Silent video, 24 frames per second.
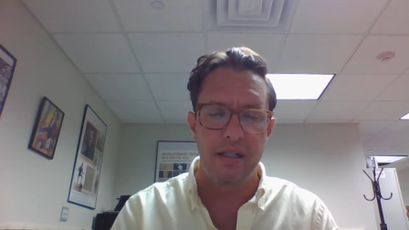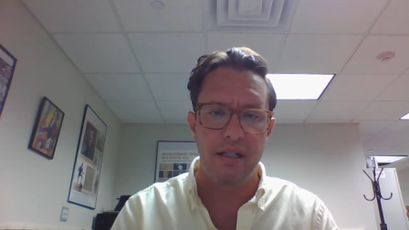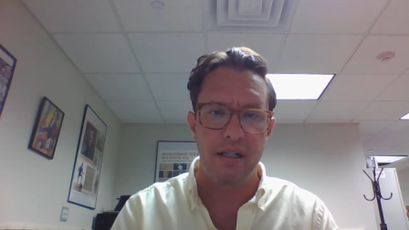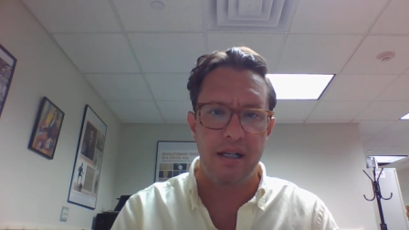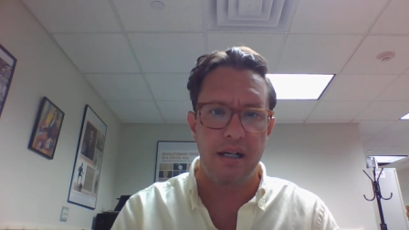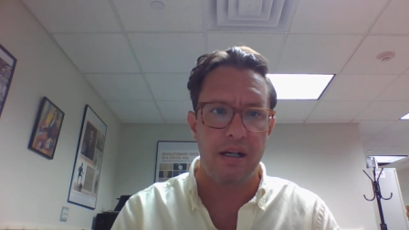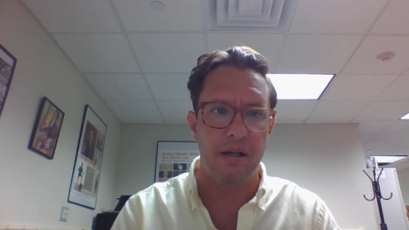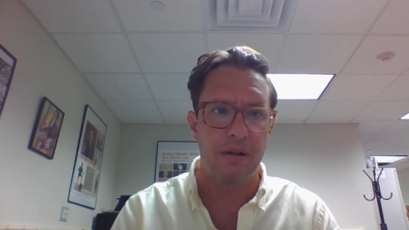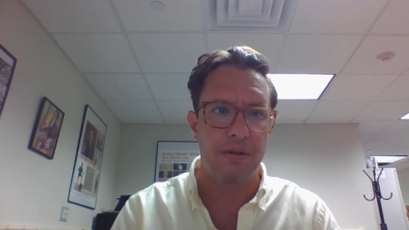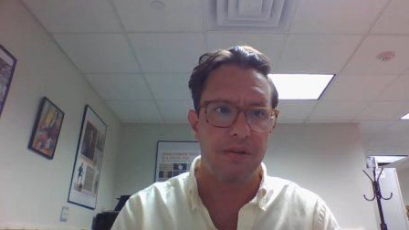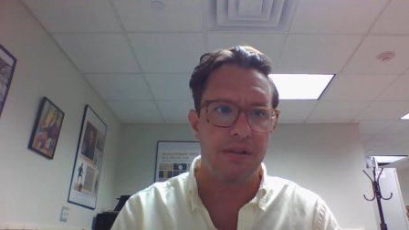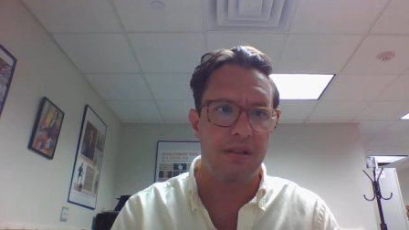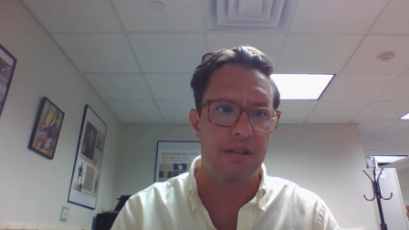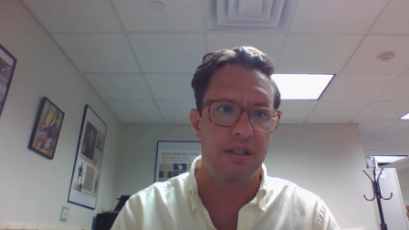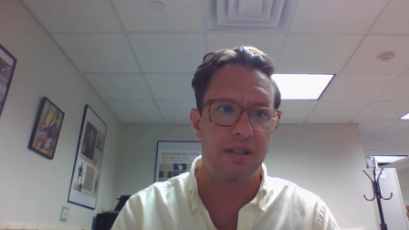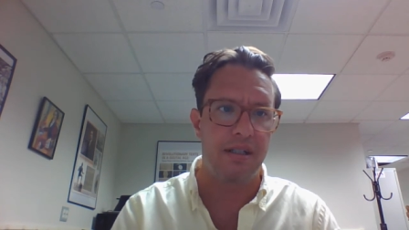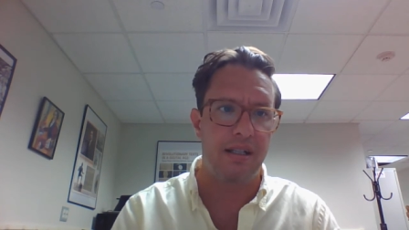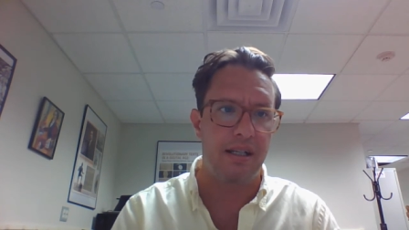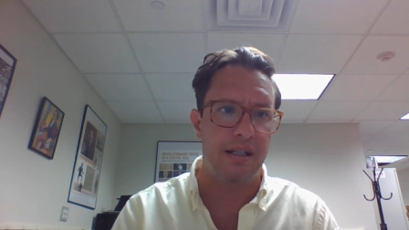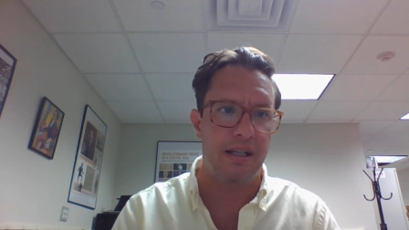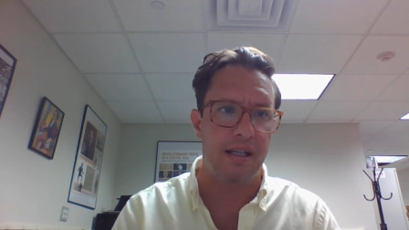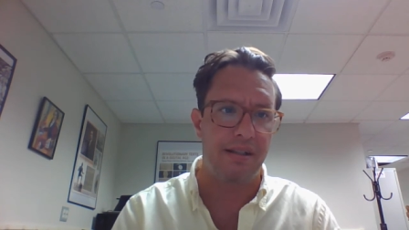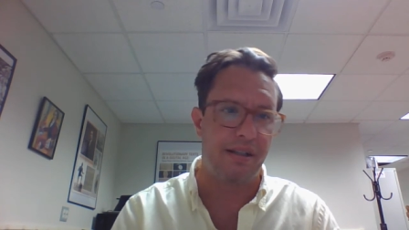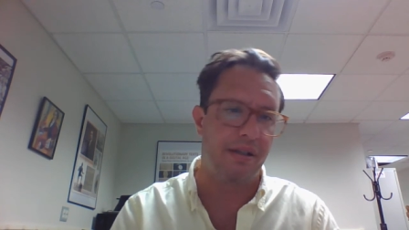I
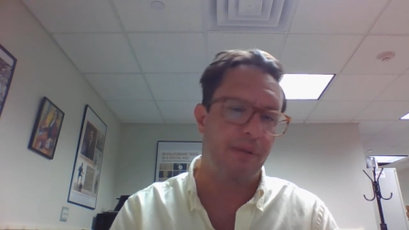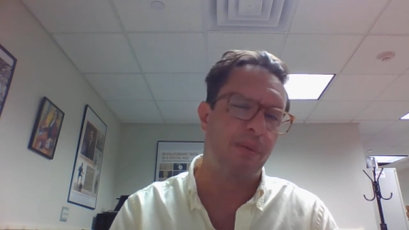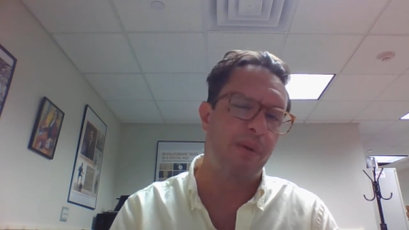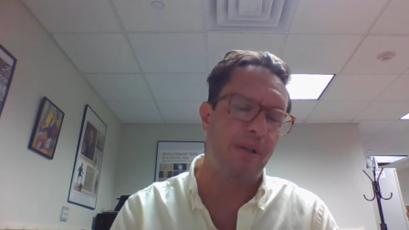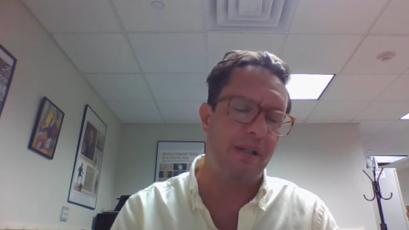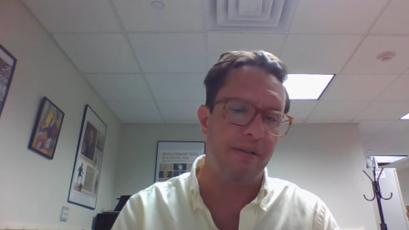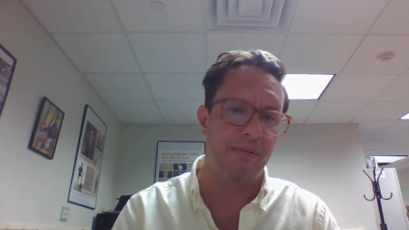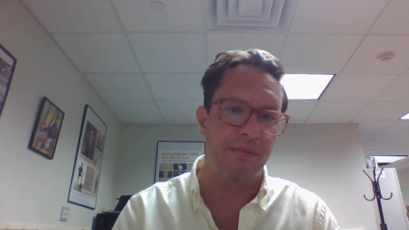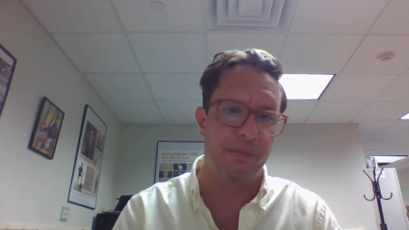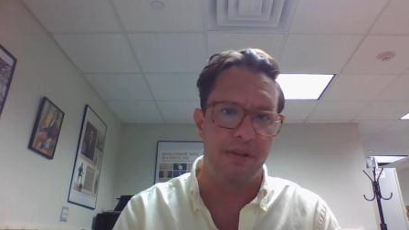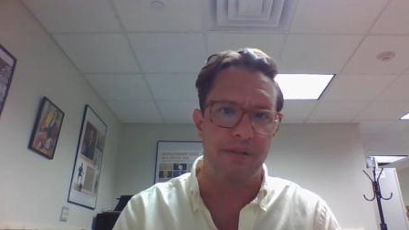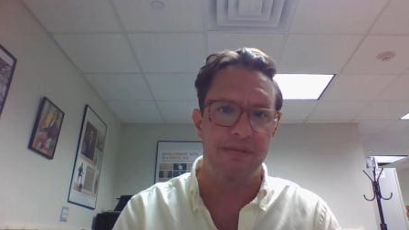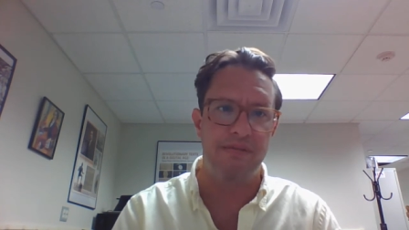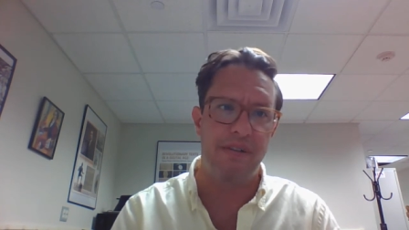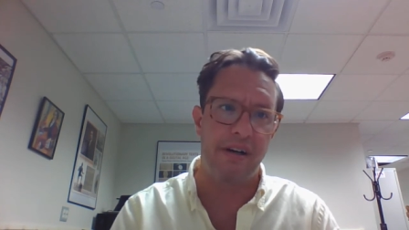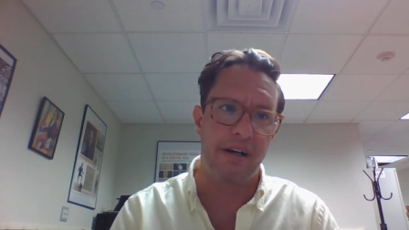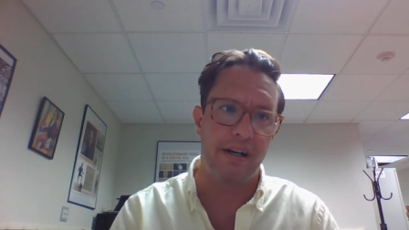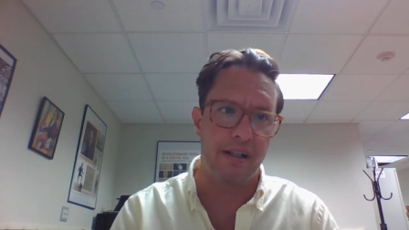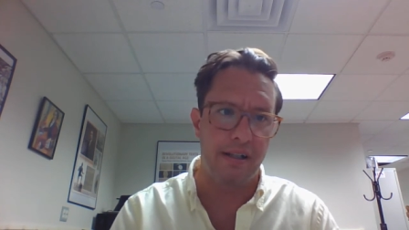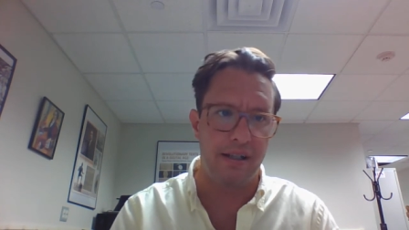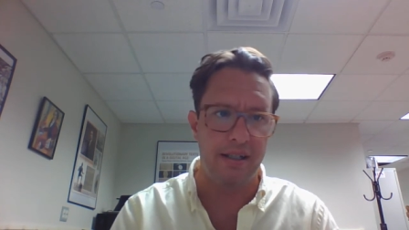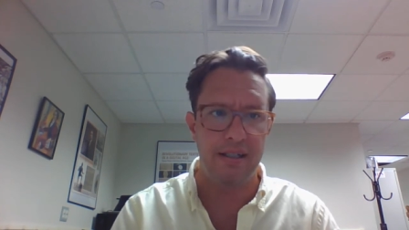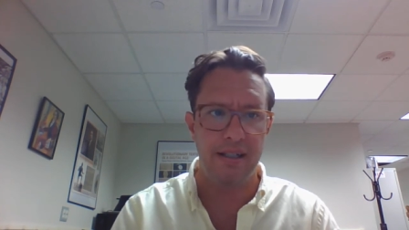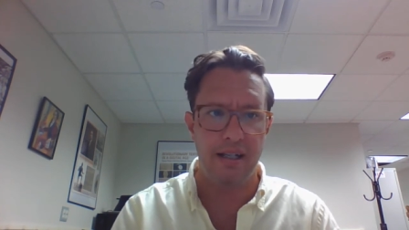think we would
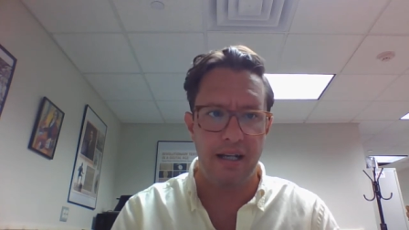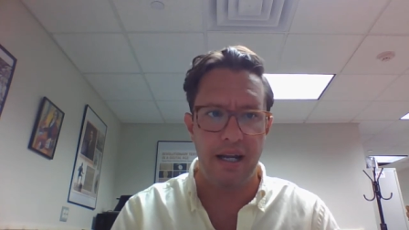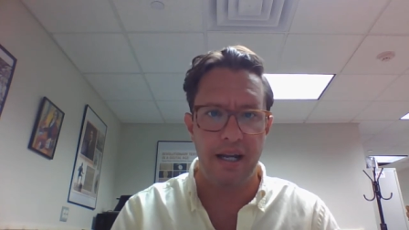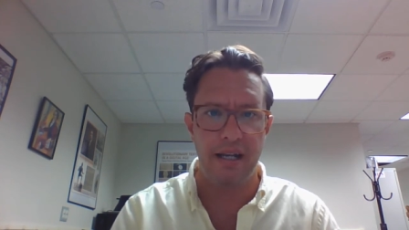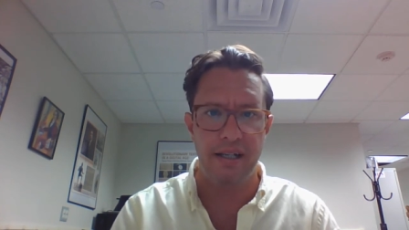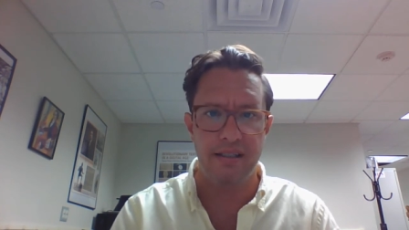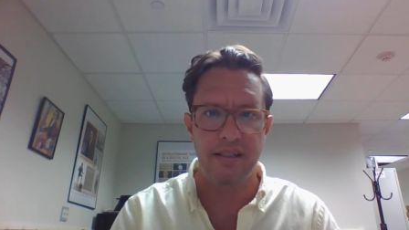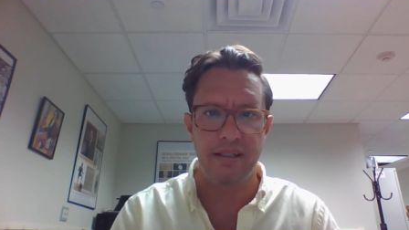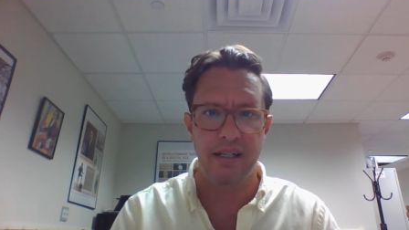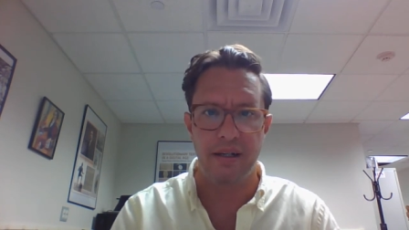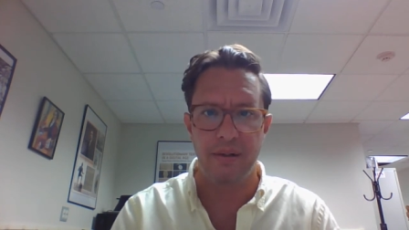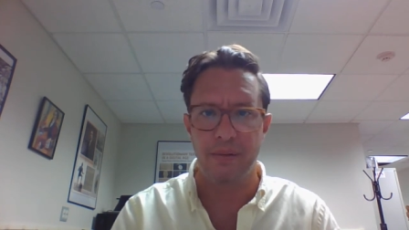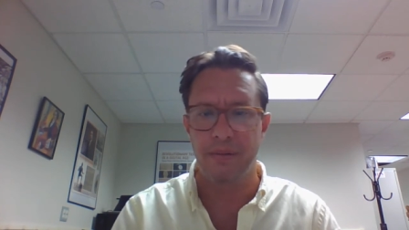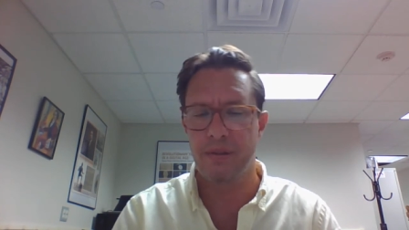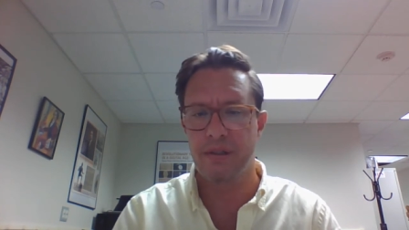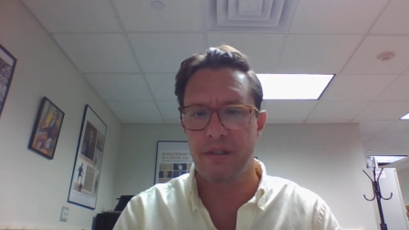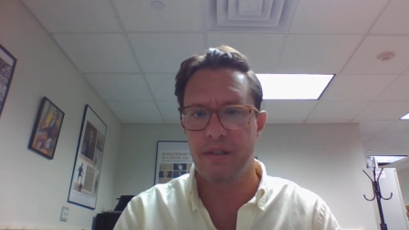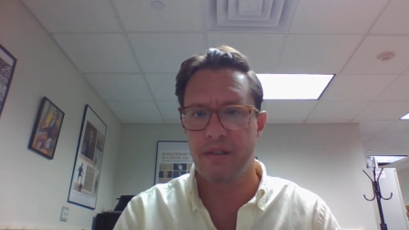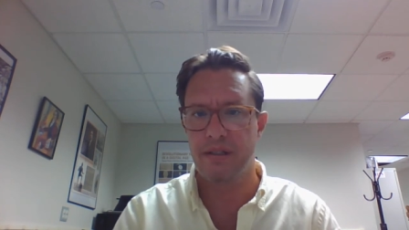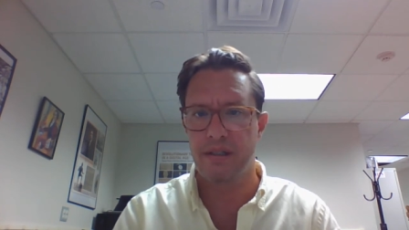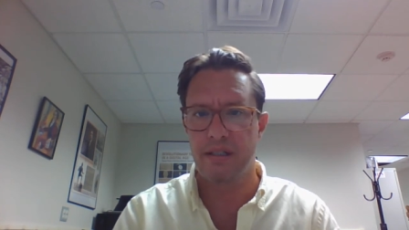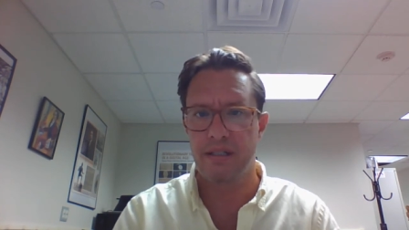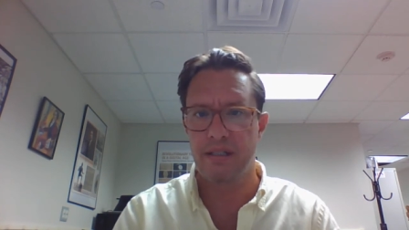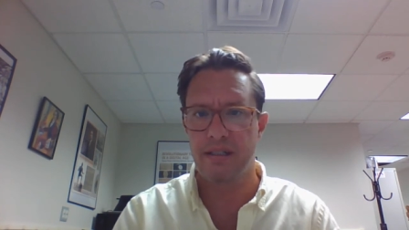fairly today say
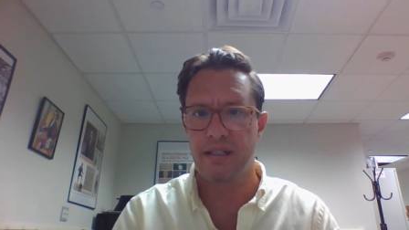were